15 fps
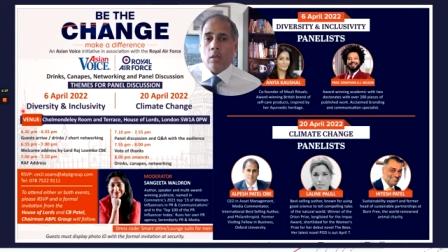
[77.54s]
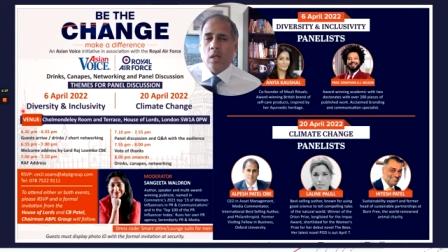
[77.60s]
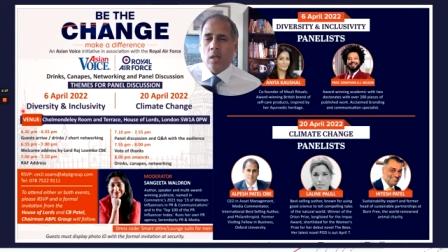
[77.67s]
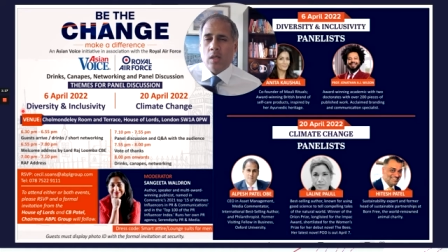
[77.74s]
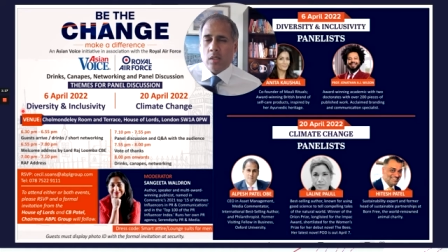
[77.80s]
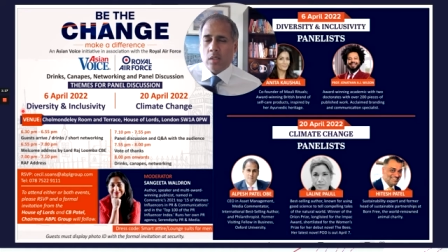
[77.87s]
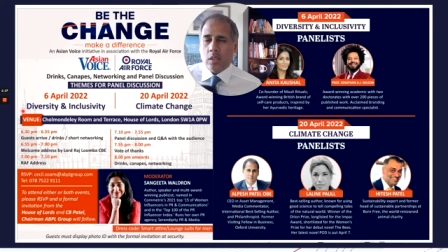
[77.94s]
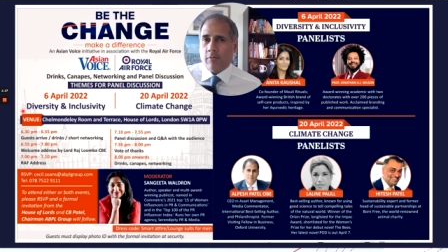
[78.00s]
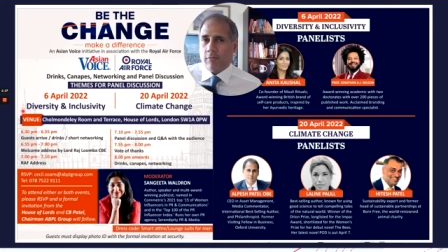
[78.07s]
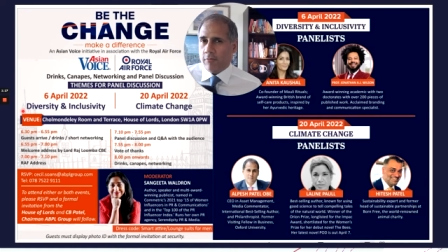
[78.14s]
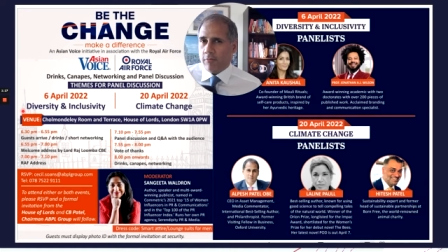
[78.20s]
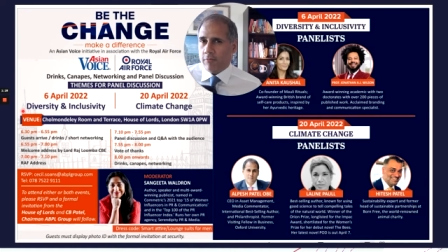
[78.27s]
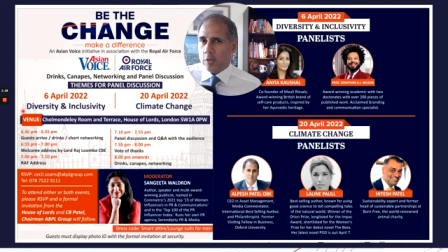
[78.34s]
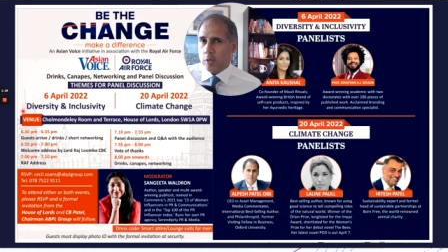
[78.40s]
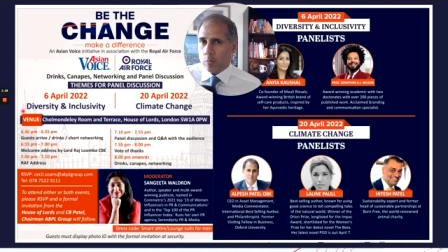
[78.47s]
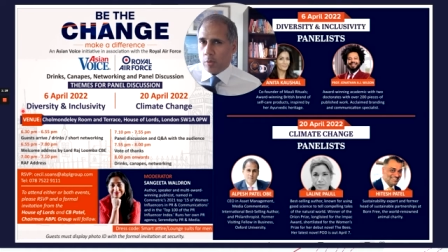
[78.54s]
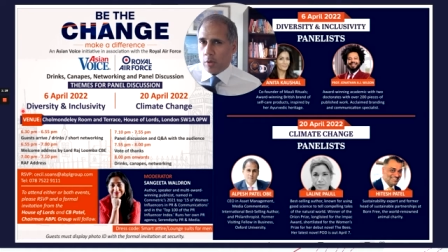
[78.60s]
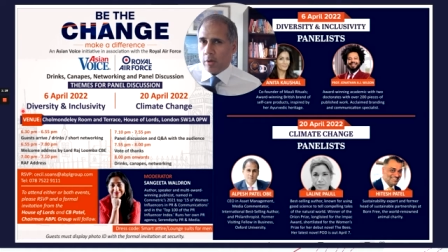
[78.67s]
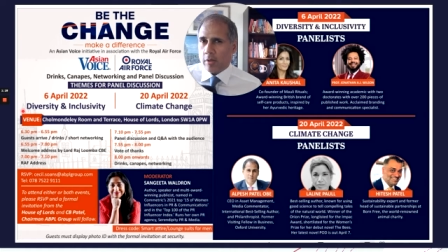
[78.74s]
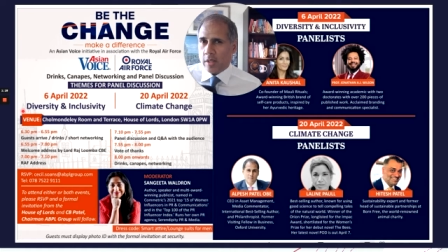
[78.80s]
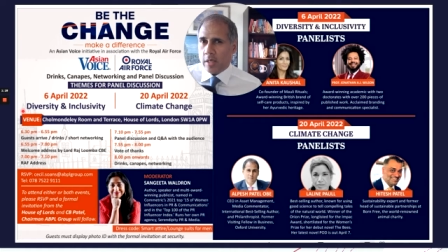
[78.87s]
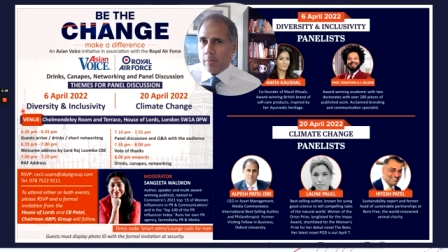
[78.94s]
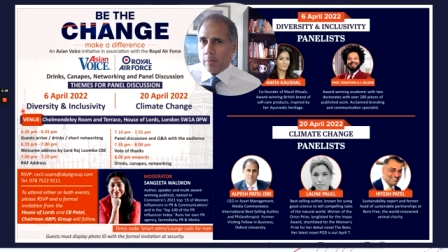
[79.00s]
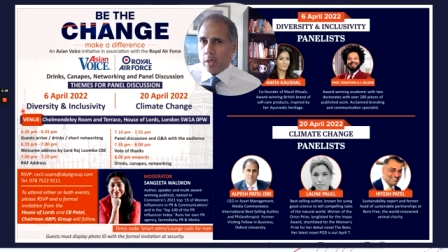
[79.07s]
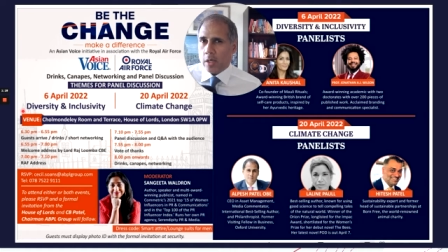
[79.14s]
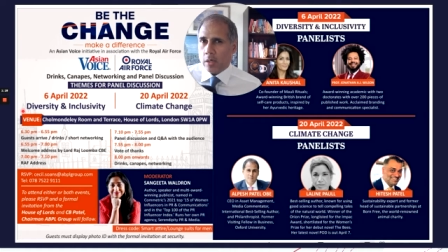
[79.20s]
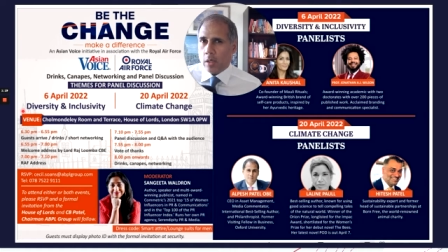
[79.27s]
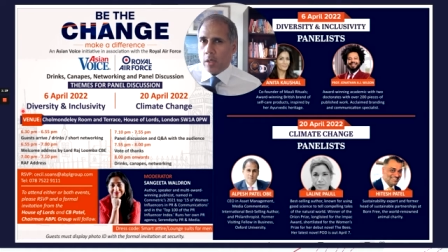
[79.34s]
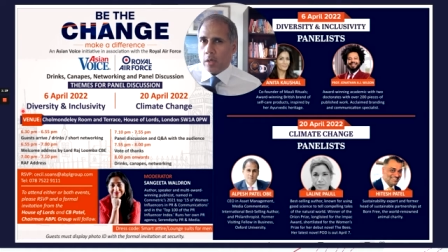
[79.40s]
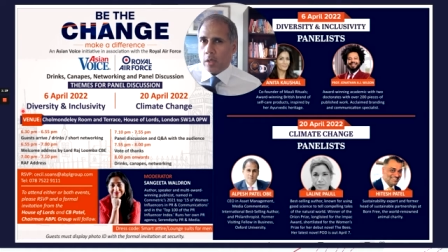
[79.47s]
You spot a theme here,
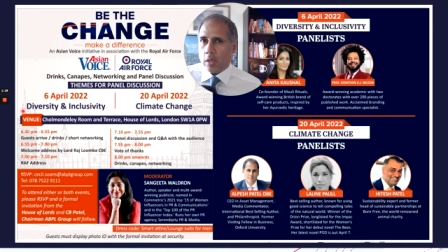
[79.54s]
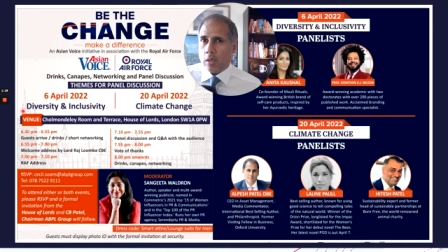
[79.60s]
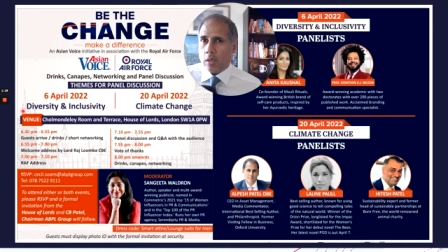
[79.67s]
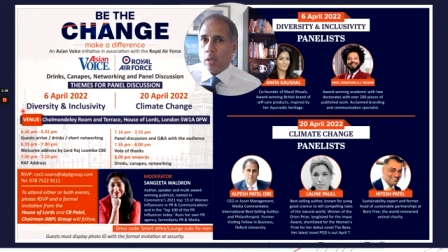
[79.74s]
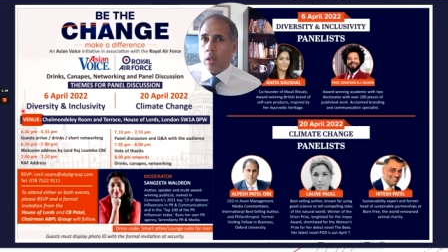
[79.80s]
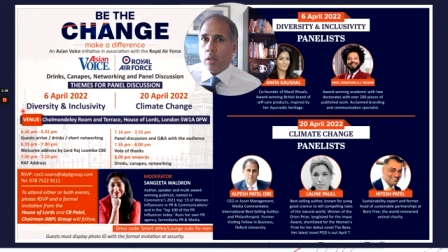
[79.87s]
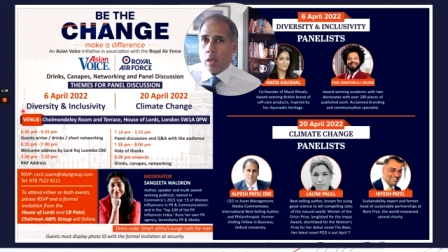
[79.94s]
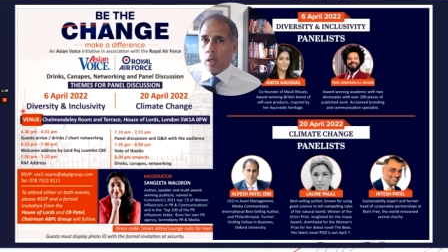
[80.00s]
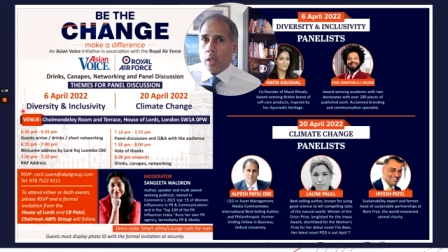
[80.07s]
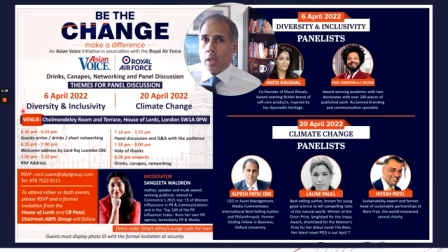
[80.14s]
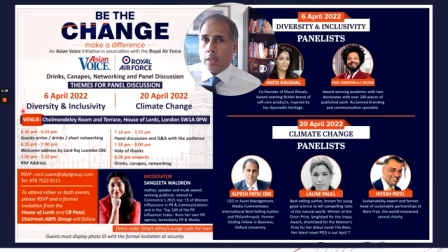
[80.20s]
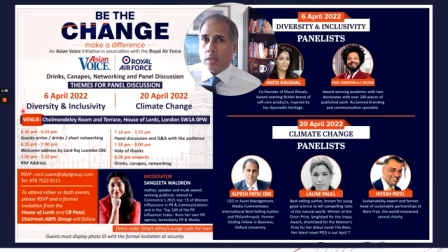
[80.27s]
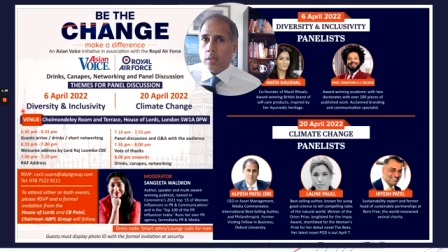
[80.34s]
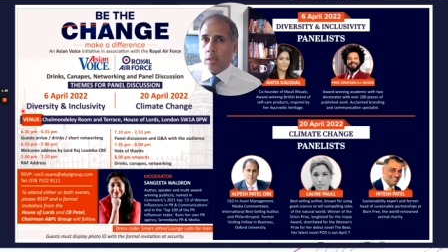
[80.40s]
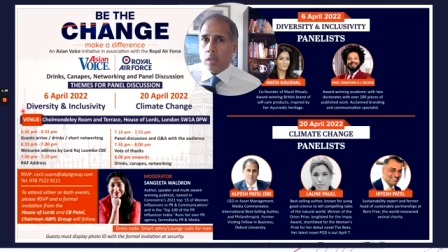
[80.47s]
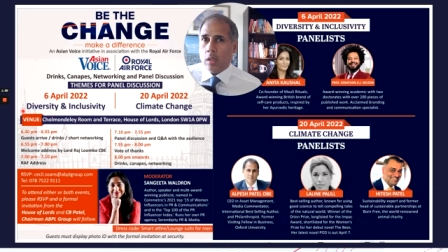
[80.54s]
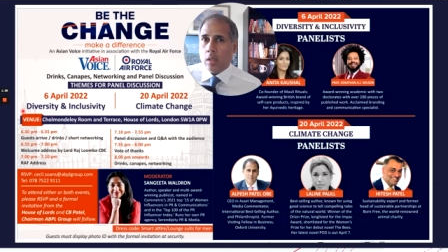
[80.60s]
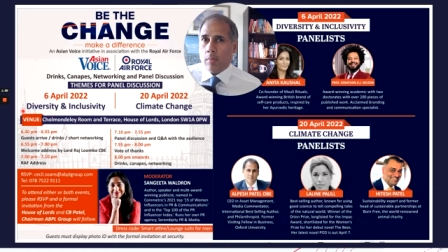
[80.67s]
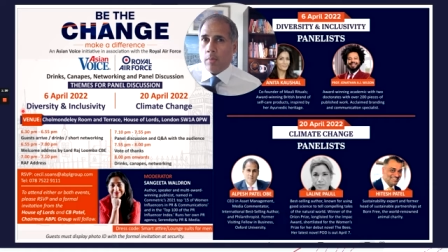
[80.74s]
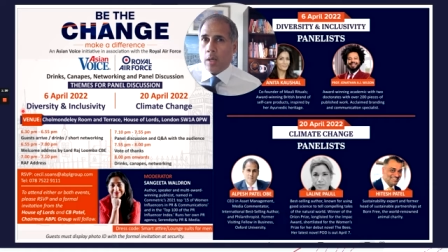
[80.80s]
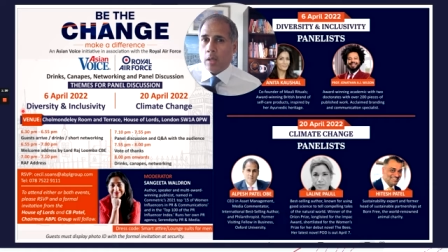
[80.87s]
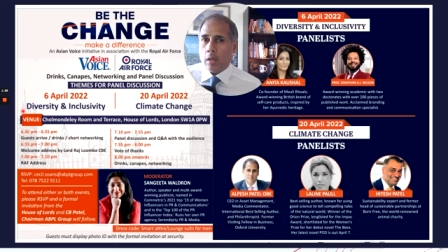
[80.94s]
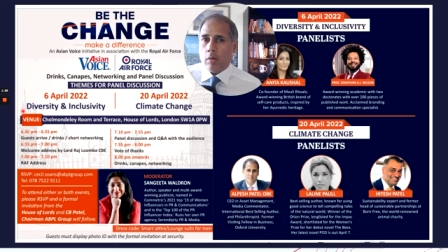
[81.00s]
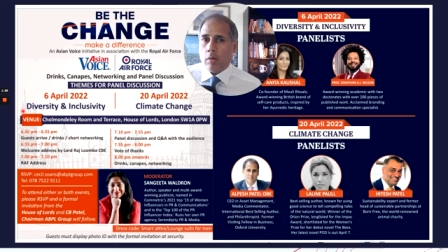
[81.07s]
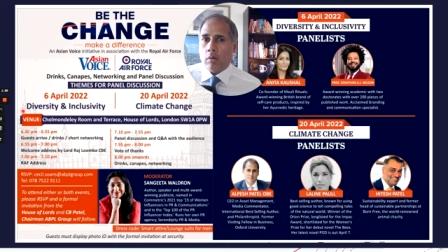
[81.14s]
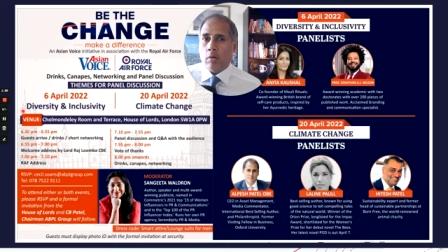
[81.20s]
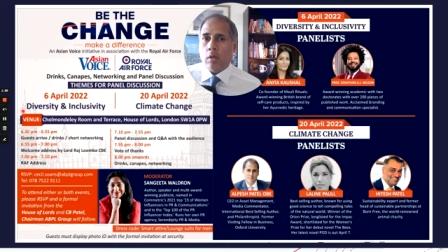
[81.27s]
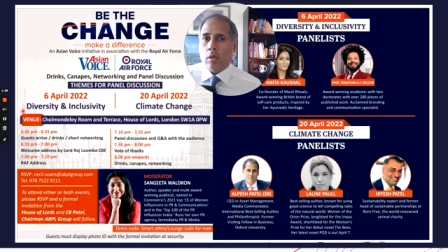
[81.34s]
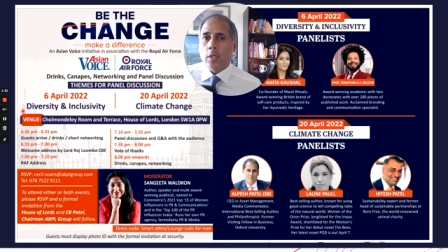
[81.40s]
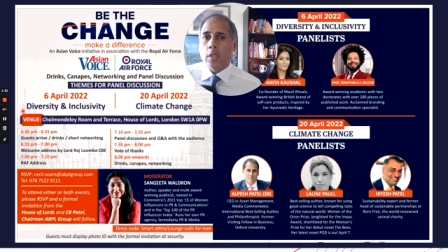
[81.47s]
don't you? The links in the bio.
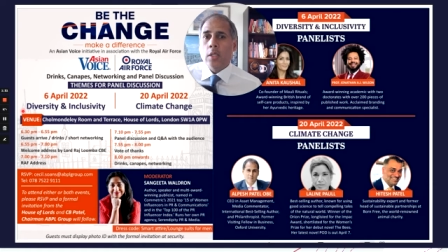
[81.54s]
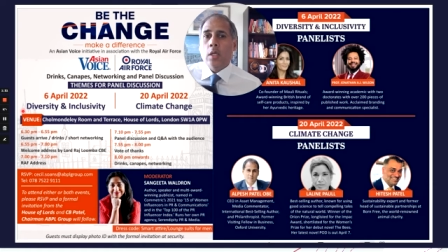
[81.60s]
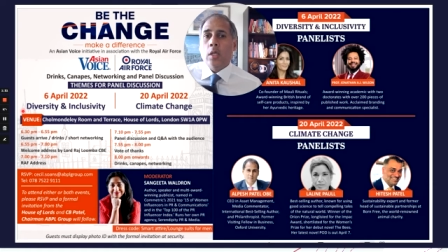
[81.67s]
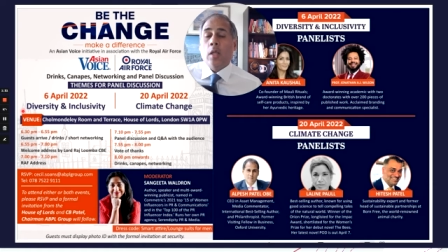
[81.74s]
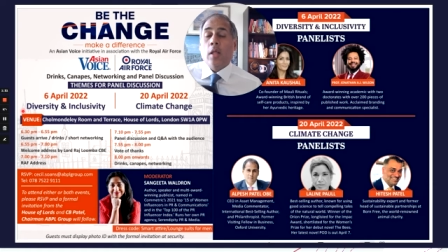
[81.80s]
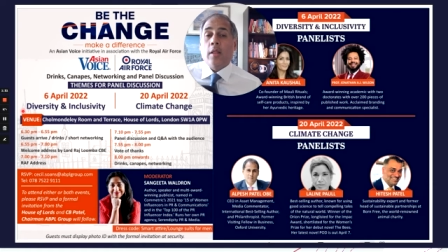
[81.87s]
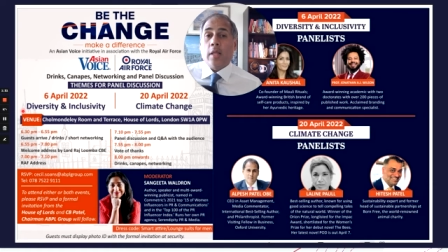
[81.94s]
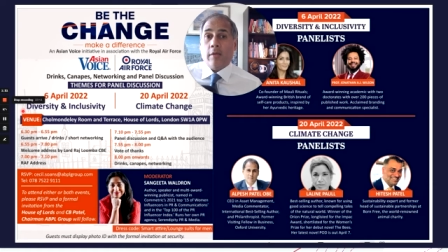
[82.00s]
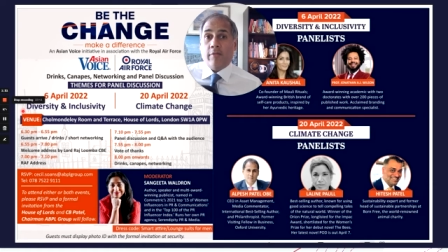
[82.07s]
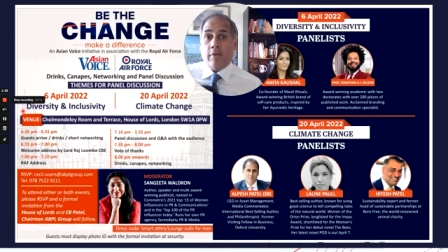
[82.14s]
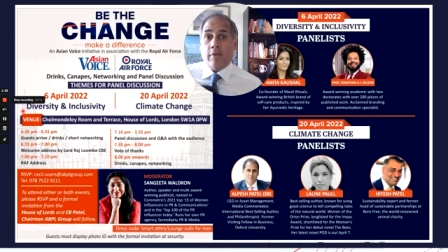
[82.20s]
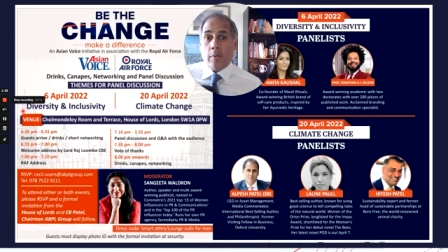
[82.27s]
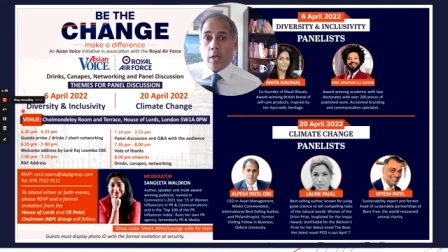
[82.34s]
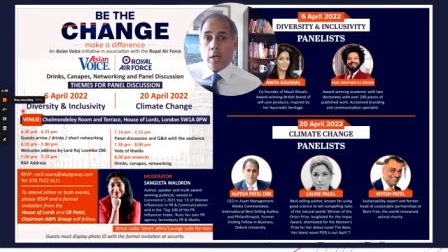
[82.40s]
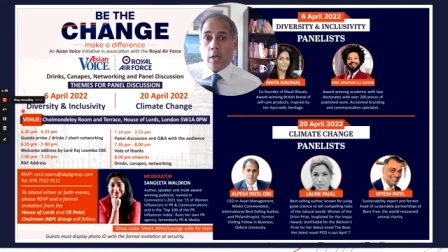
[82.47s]
Thank you very much.